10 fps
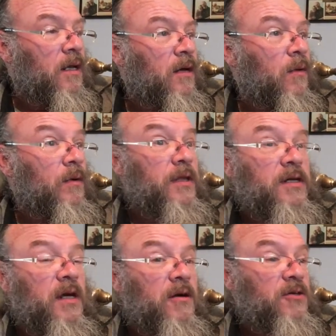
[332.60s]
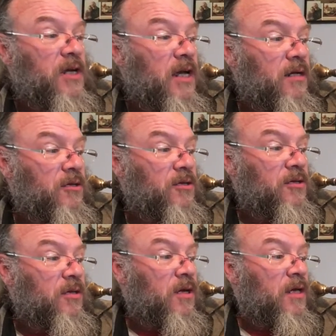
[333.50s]
or the tenor
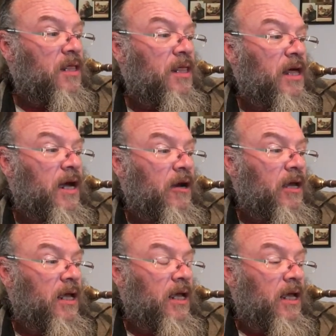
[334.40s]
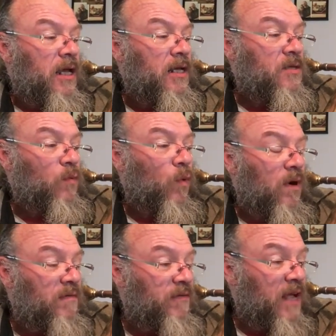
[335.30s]
sax, there is
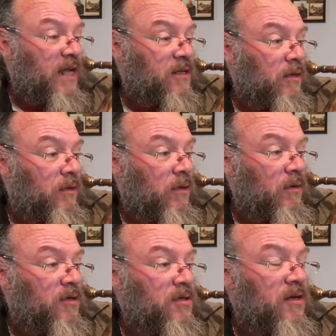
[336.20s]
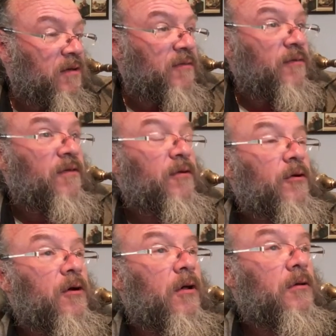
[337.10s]
1 flat. You'll notice that if you're
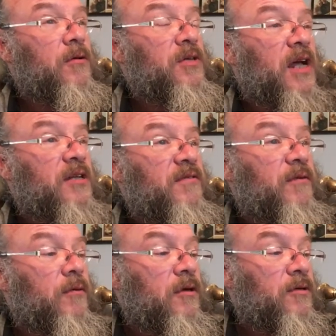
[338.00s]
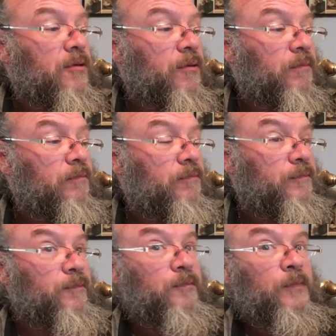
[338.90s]
an alto saxophonist,
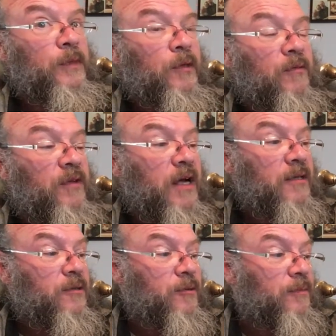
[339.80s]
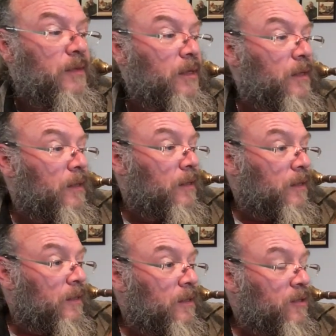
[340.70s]
no flats.
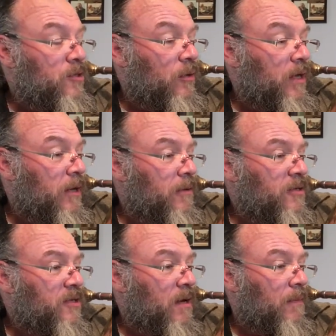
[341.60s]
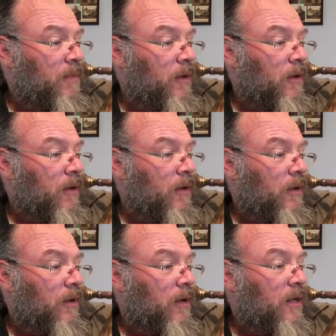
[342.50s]
So here is
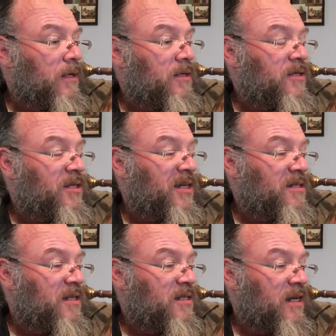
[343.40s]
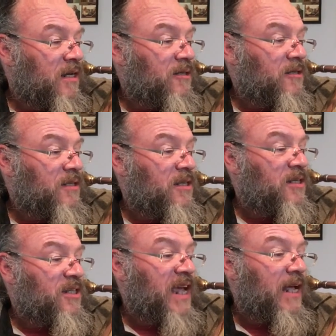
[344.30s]
number 66, the
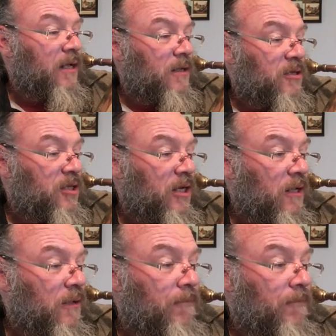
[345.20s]
scale skill.